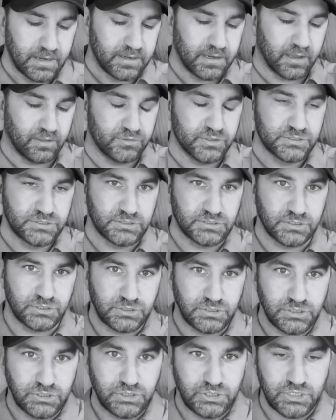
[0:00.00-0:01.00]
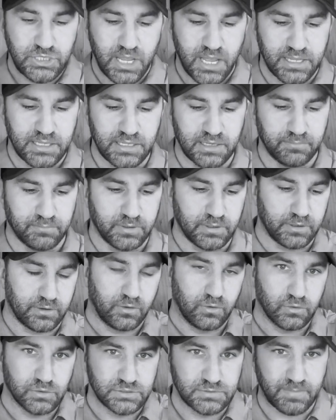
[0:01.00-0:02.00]
Now this is a DJI gimbal and it
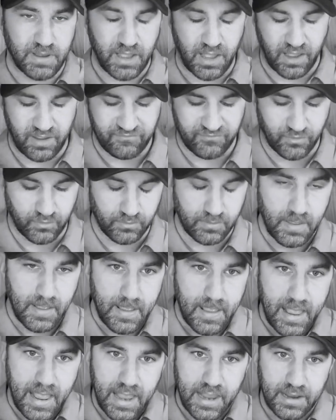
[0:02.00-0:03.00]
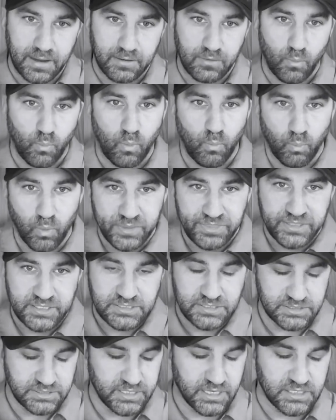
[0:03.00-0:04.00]
holds my iPhone. And what
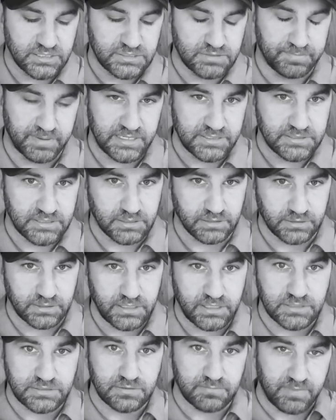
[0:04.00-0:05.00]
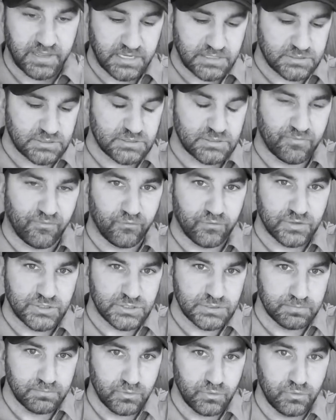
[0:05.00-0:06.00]
this does basically is it makes for
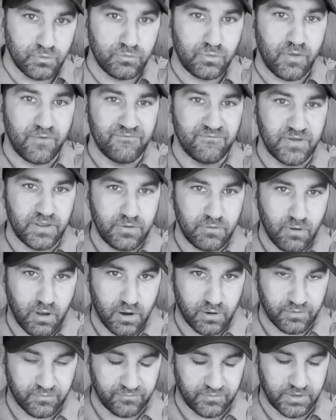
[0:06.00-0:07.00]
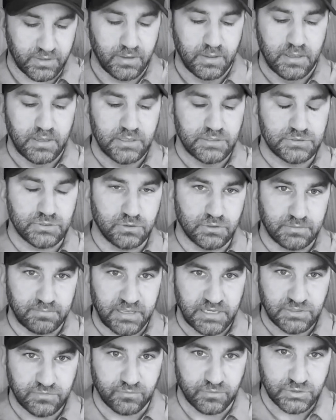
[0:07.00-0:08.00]
smooth videography. So it
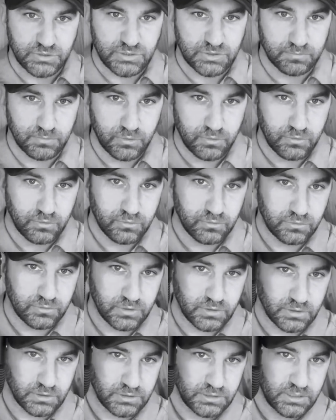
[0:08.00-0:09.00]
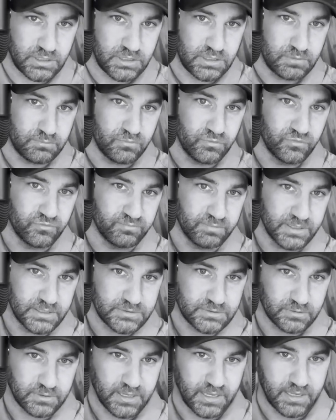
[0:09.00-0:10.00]
makes for smooth, clean
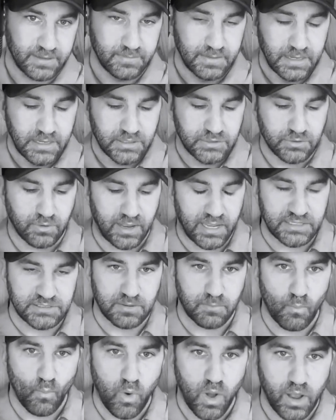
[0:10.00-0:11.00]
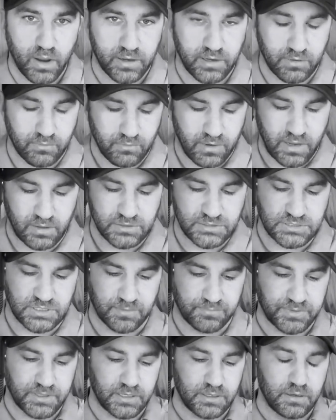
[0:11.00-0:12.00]
movement, okay? So as I'm walking around
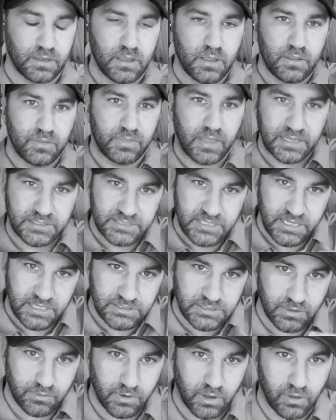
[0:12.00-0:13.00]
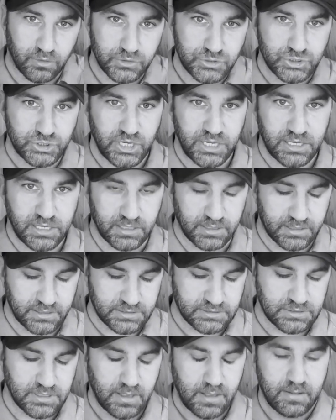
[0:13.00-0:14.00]
something, it takes out all the
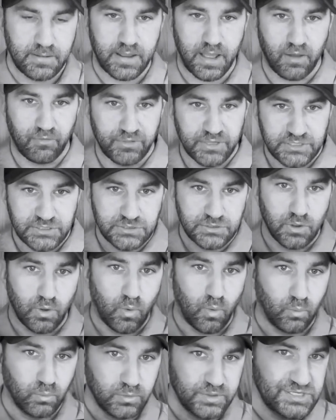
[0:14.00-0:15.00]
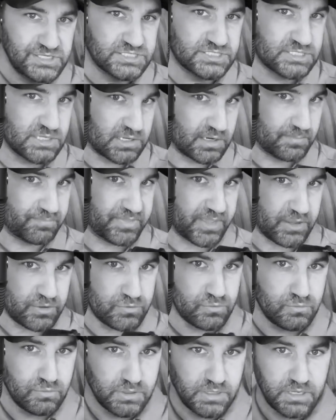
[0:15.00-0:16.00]
shakiness. Now, this is the only setup that
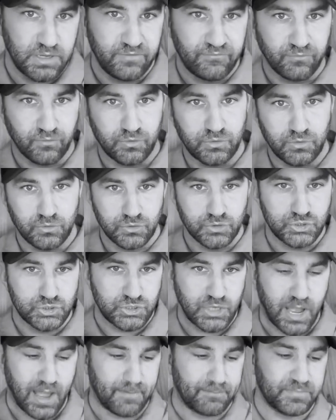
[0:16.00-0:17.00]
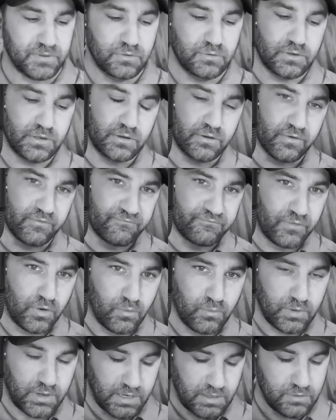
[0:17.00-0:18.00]
you need for your shop. You need your
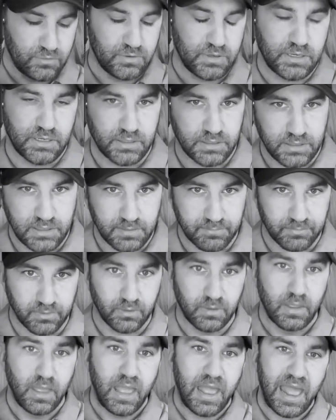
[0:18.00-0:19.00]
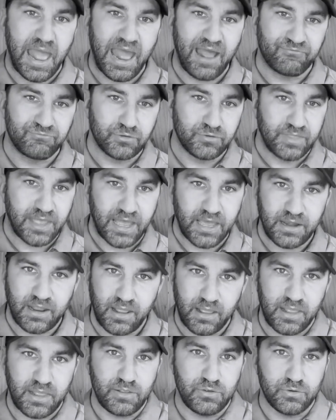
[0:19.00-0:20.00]
phone and you need a gimbal. After
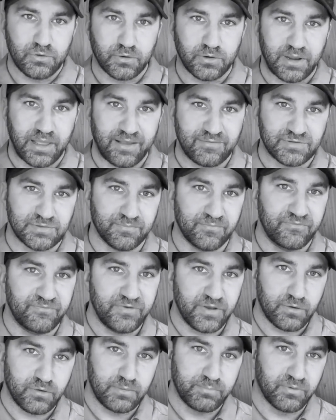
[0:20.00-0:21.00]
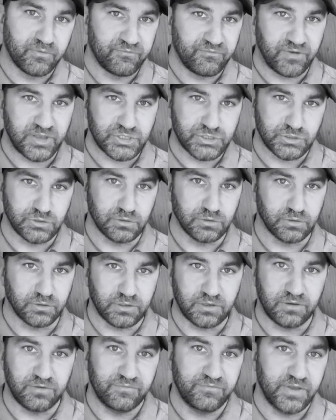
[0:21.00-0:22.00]
that, you're going to have some very professional
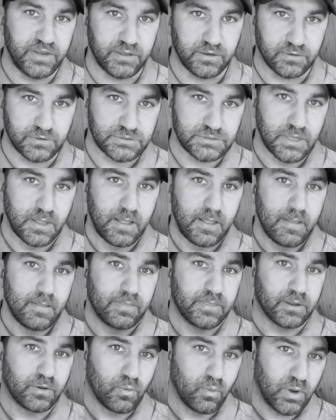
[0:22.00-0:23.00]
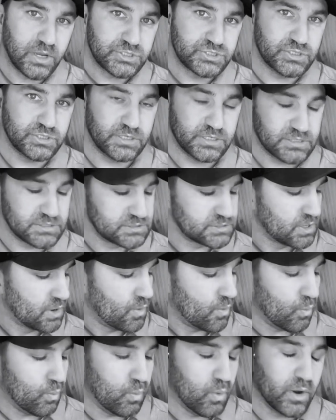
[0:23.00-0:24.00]
looking videos. The question is,
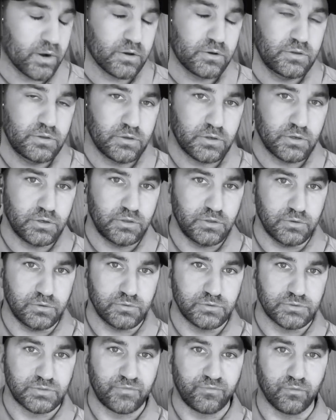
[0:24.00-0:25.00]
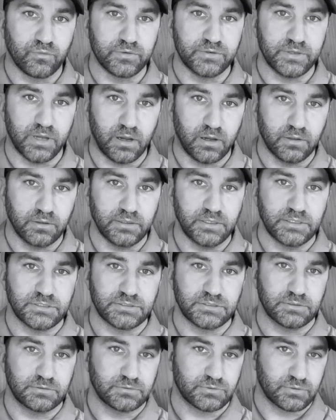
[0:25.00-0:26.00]
what are you going to use for
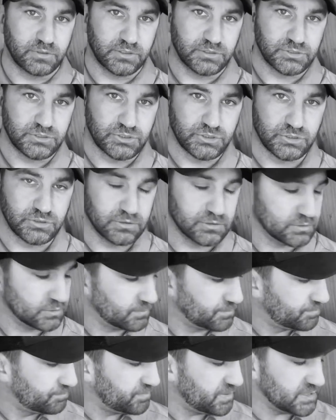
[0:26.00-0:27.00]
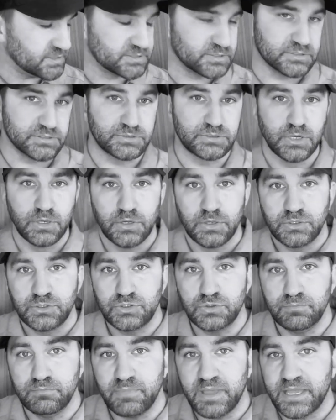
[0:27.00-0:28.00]
dollies and transitional pieces
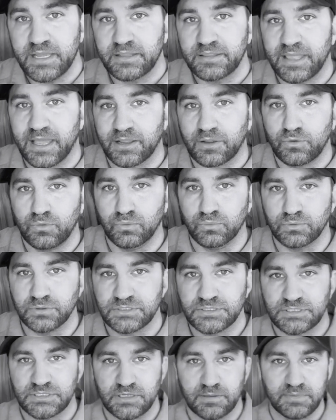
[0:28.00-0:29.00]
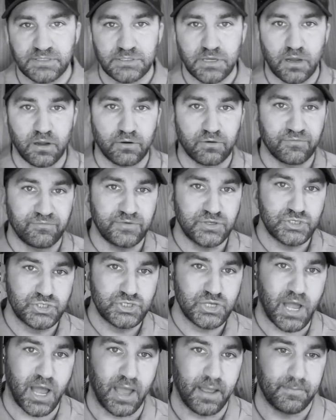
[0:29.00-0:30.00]
to make that cool cinematography
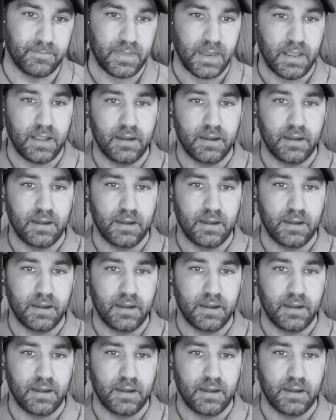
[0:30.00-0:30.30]
shot?